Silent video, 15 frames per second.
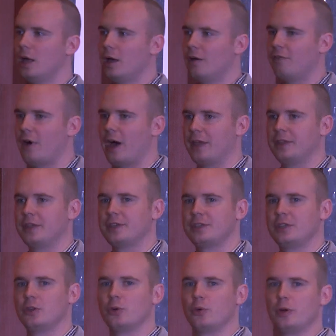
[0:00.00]
findings
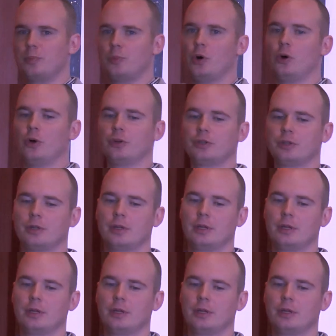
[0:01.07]
in your report,